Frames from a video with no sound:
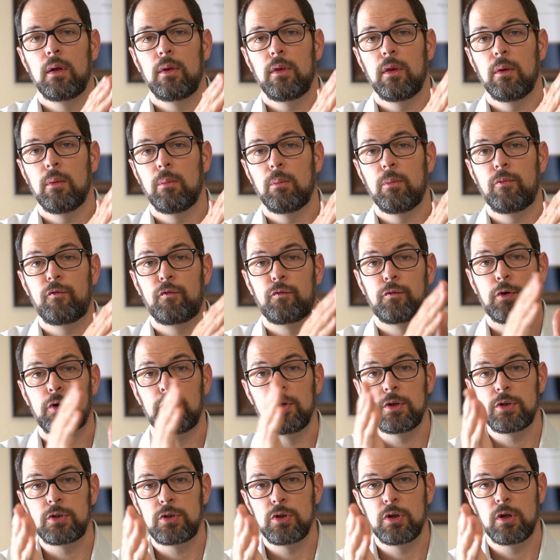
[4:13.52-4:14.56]
The
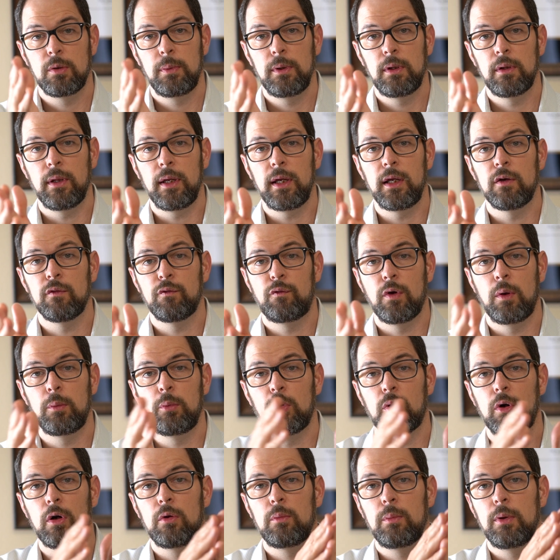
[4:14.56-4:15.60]
furthest you could be late in
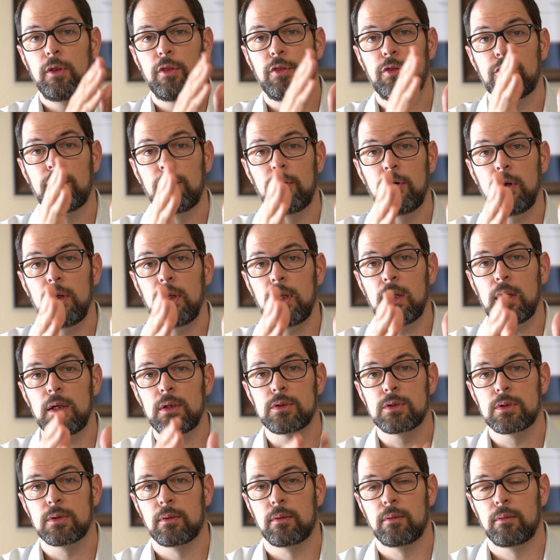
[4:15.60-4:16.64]
February would be 30
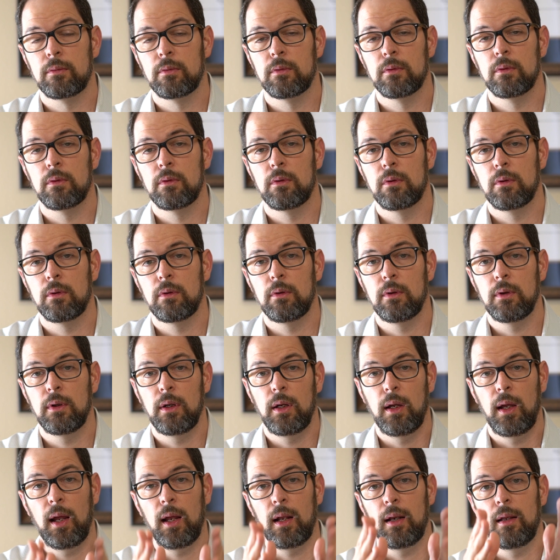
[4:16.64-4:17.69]
days.
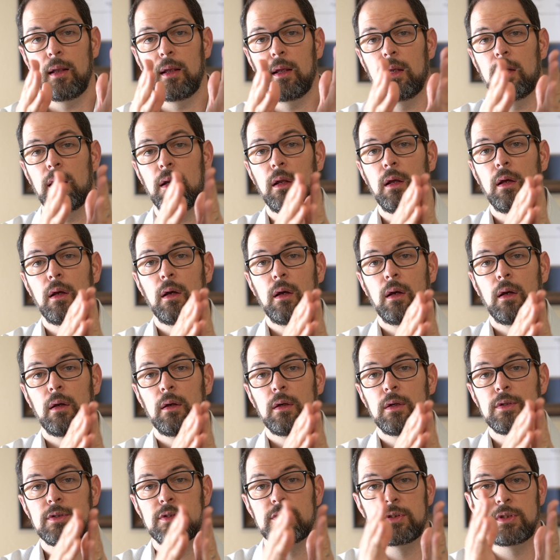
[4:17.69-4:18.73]
And then
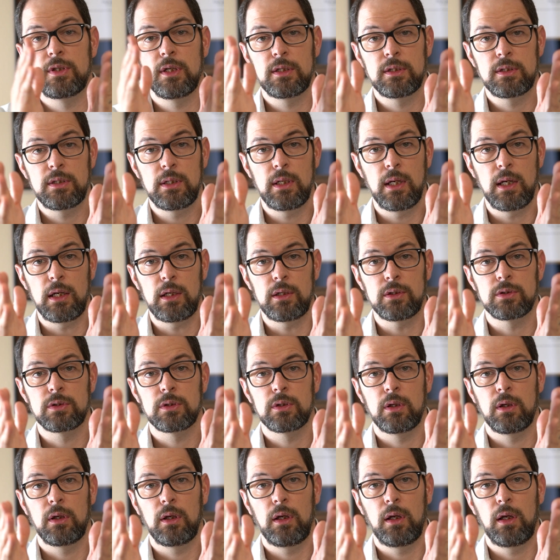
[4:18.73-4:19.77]
60 days
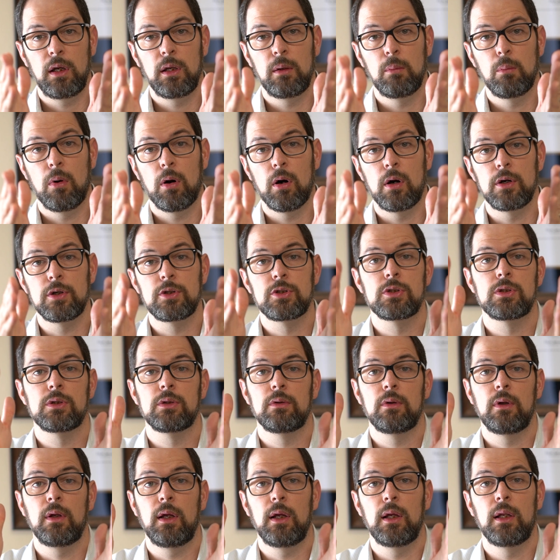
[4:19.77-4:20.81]
in March,
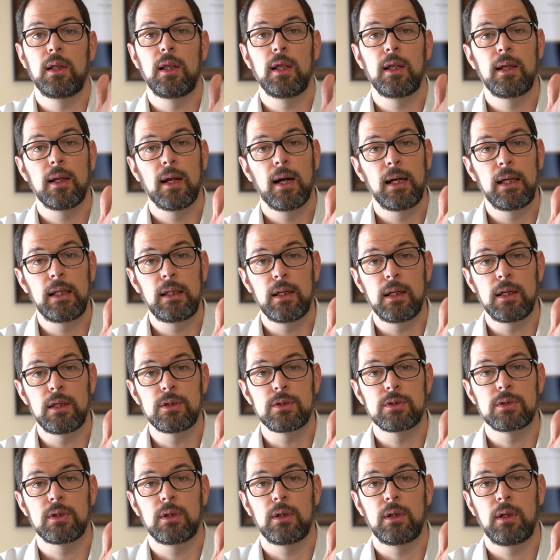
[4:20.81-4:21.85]
and then 90
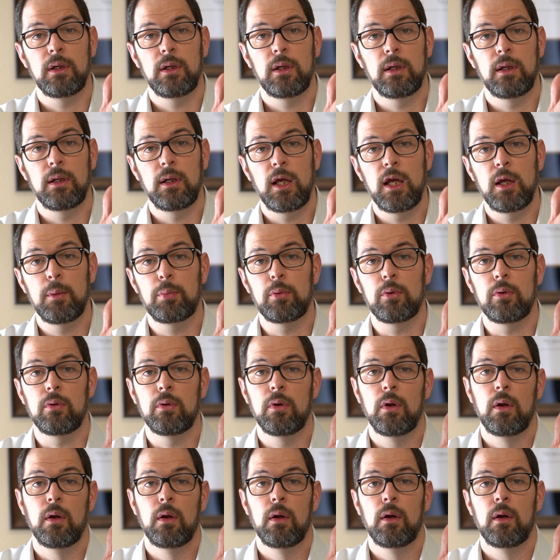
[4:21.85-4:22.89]
days in April,
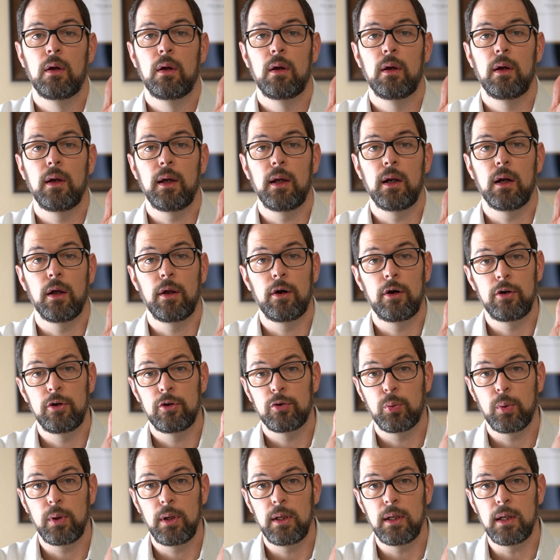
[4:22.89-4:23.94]
and
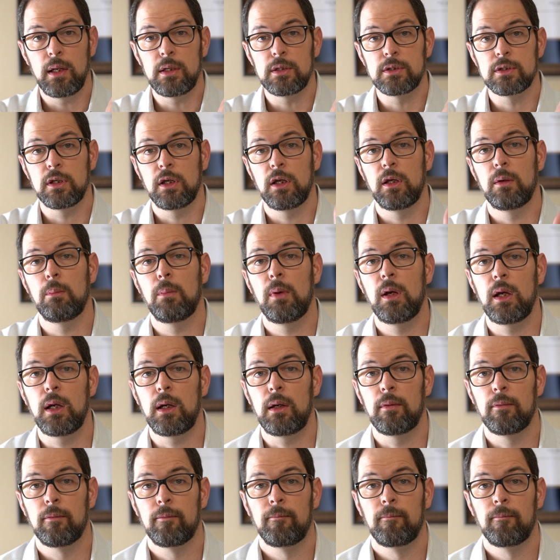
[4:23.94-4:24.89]
120 days in May.